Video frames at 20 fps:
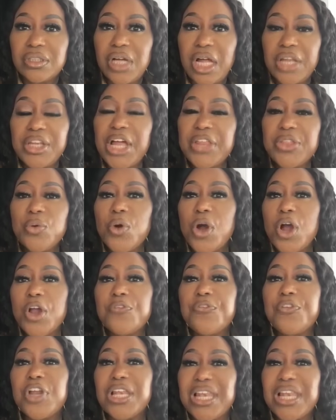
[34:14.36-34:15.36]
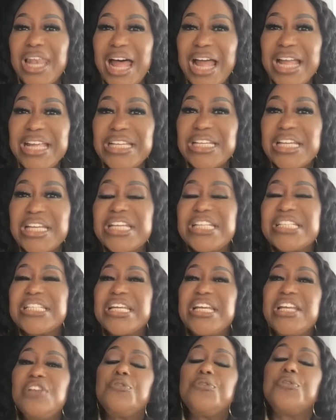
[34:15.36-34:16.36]
Another word for light is
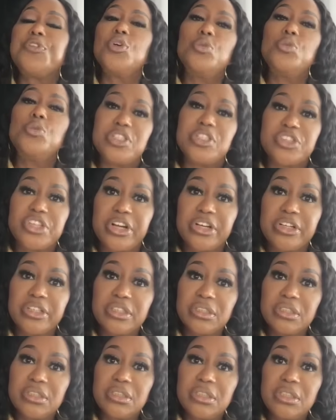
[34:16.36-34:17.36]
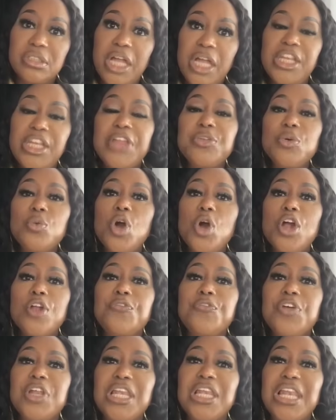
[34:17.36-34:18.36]
influencer. Another
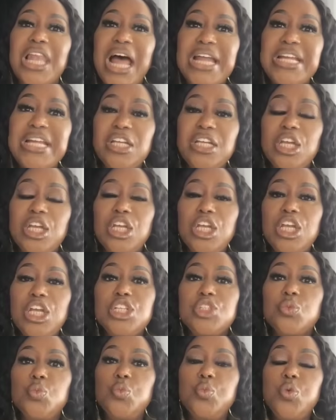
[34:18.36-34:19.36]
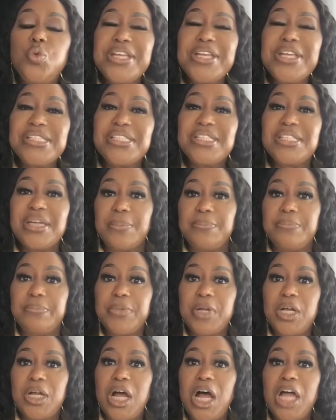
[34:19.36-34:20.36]
word for light is wisdom.
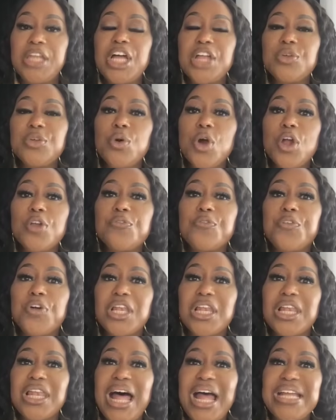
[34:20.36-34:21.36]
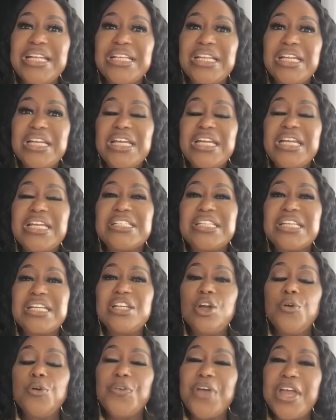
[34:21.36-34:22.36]
Another word for light is
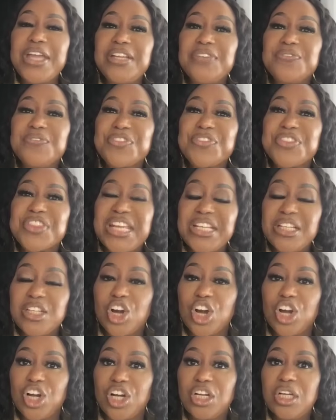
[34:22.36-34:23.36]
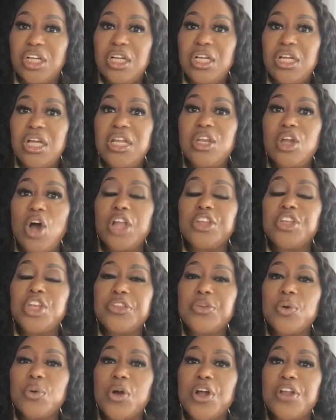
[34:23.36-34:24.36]
innovative thinker. And
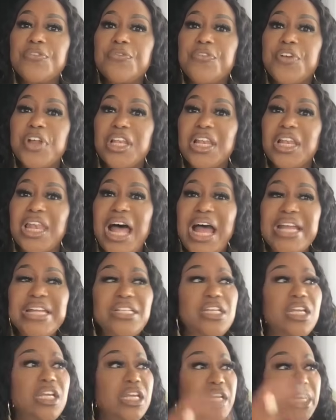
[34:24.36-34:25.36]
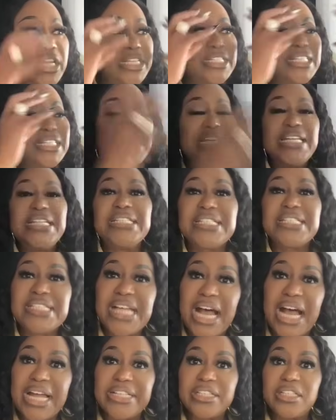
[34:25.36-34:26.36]
another word for light is
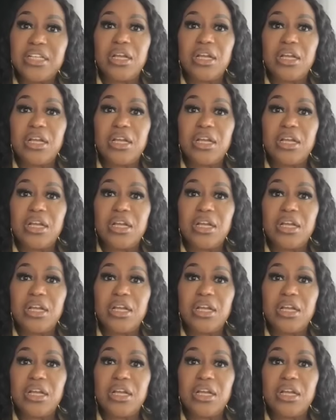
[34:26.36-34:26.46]
insight,